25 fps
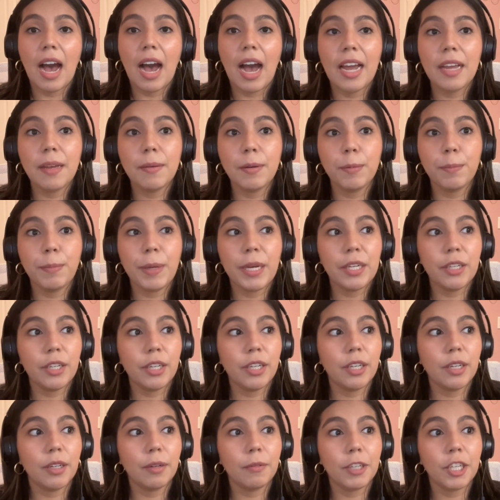I am a
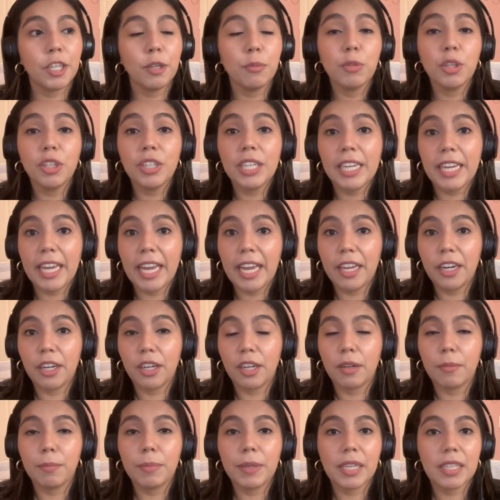better
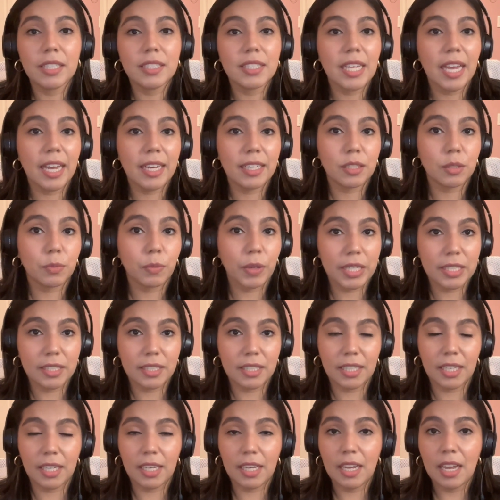communicator because
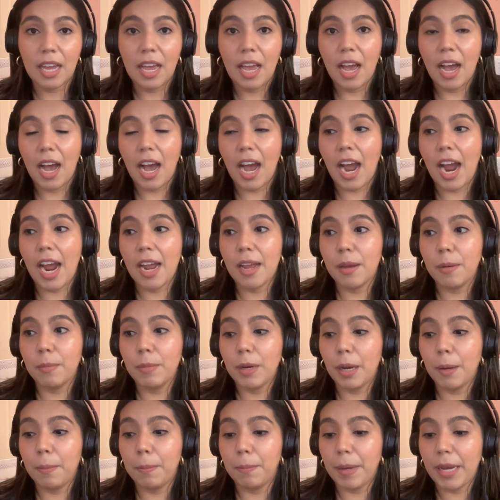XYZ. I
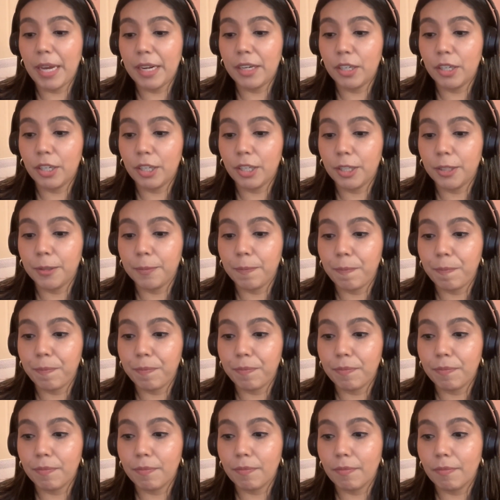am a better
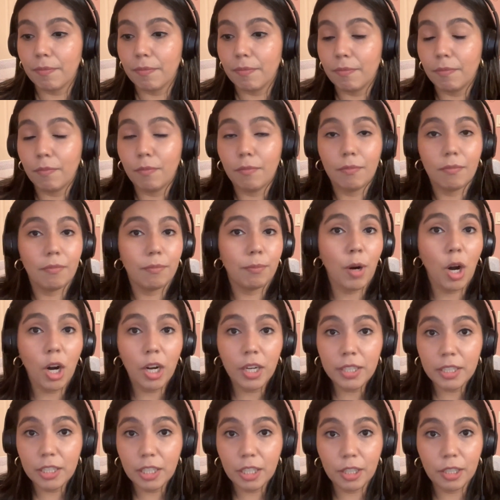
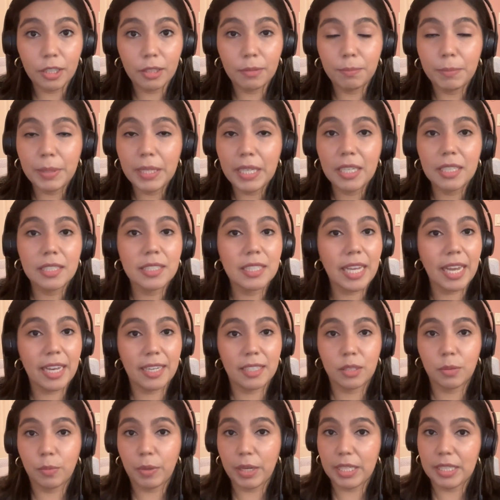partner because
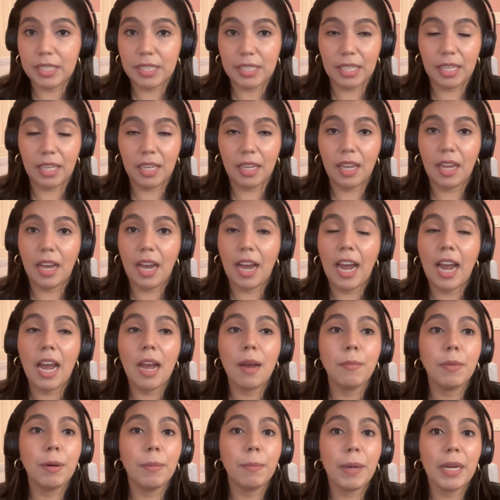XYZ. I
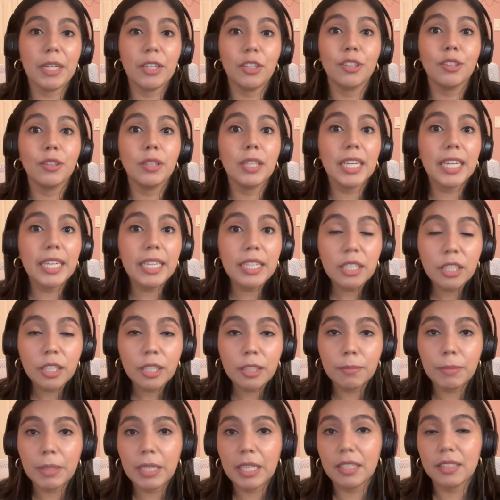am a better
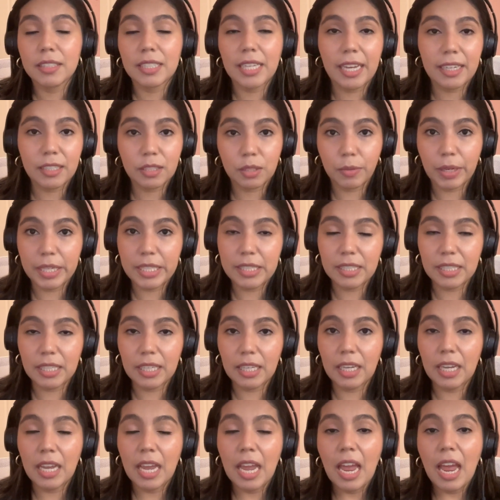leader because
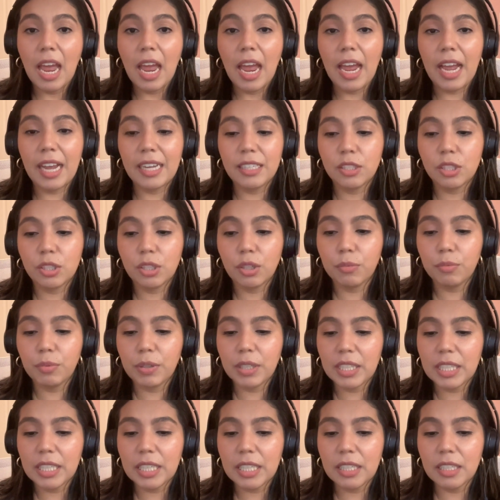XYZ. And so
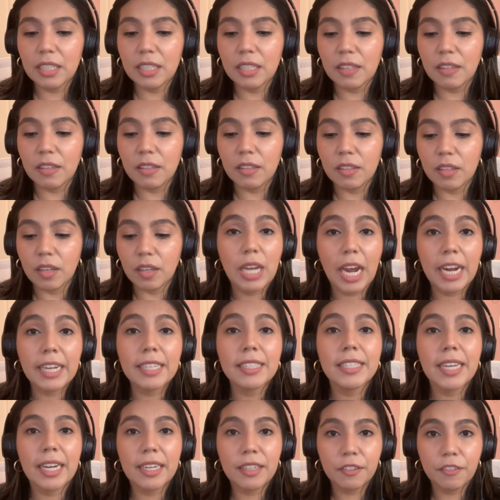really
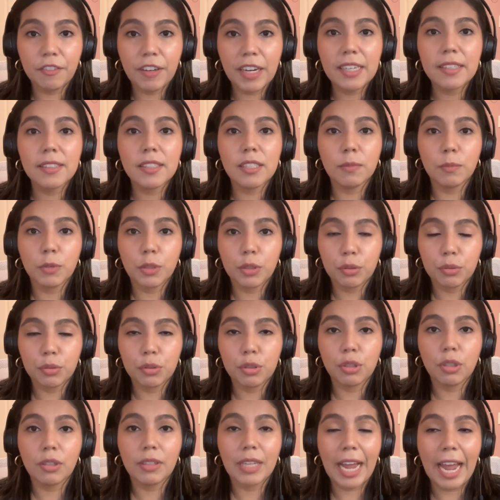identifying some
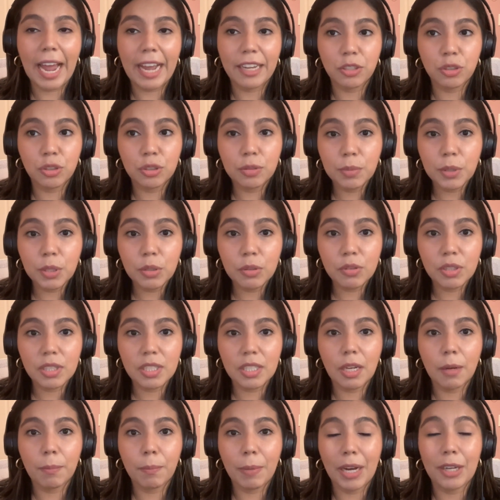crucial
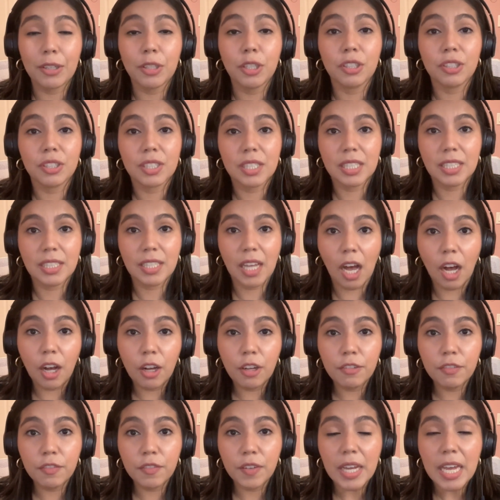attributes about
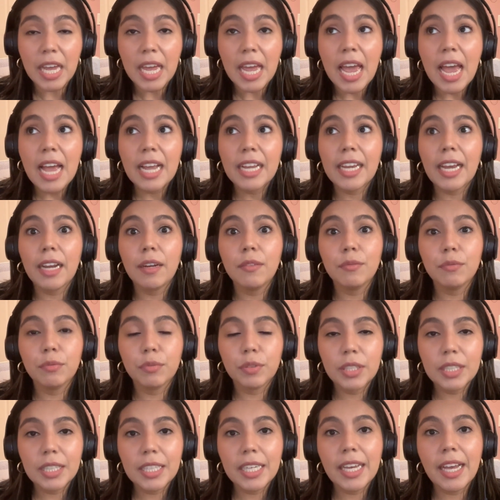yourself can
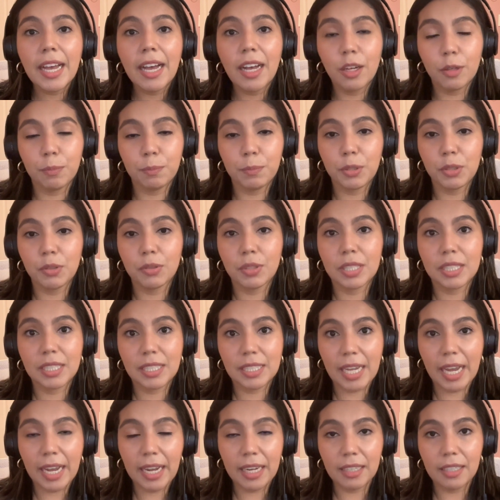really help you
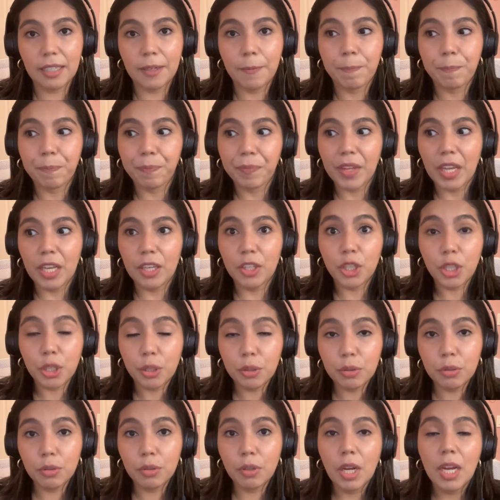set
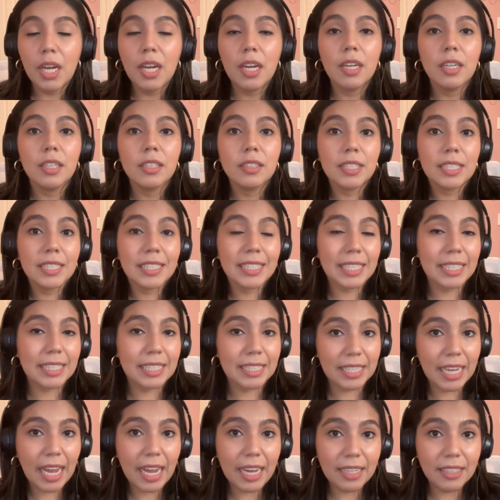you to
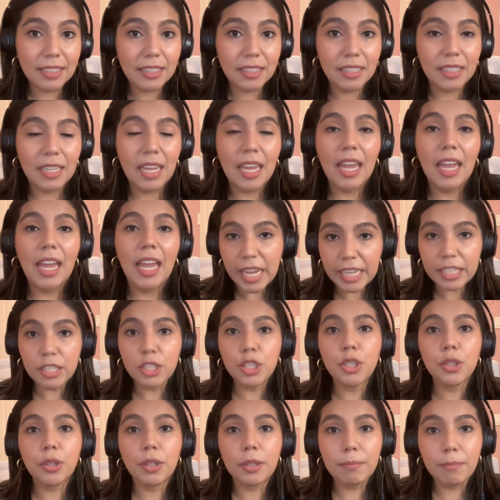success
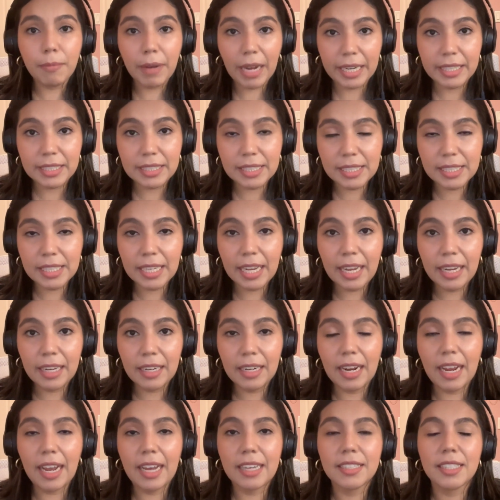in your
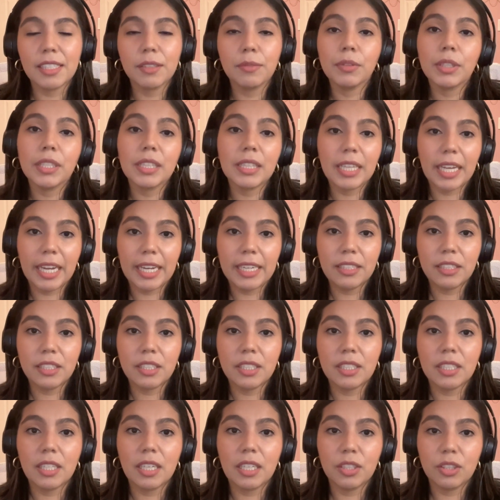mindset as it
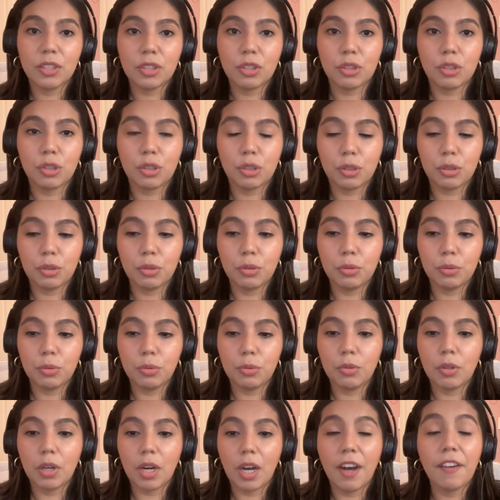relates
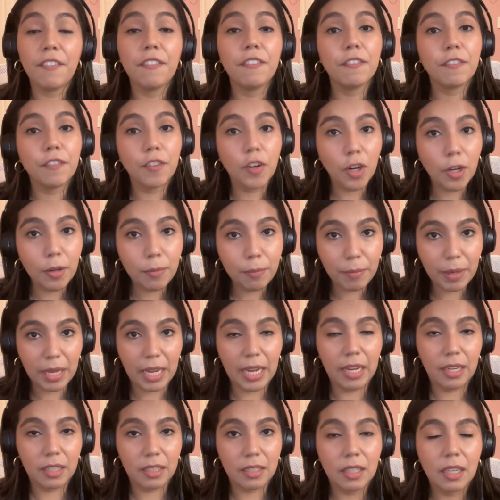to
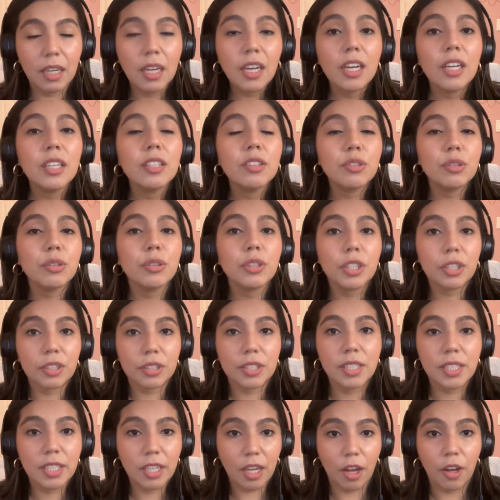affirming to
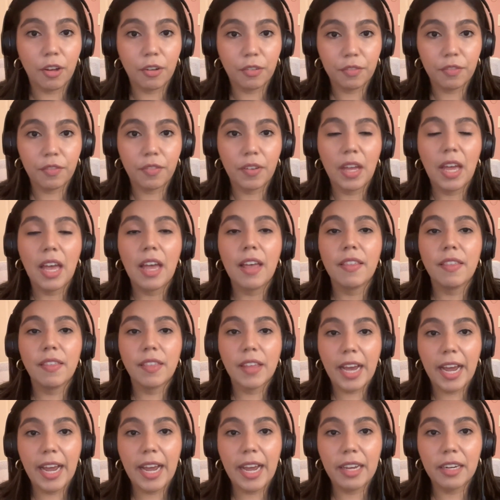yourself
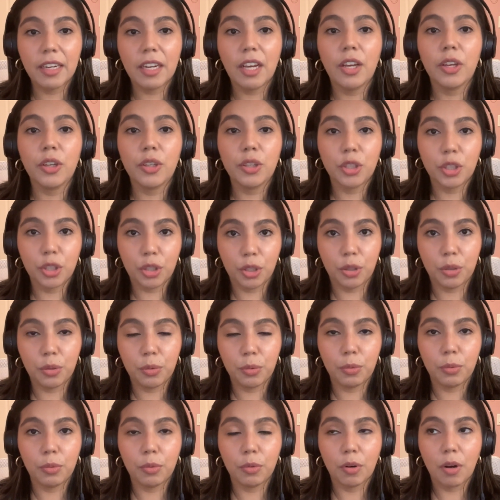that
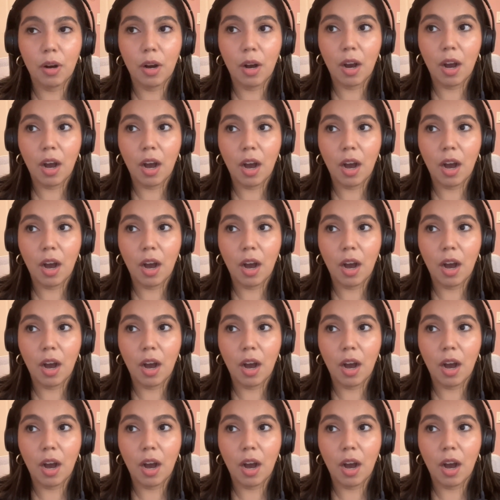you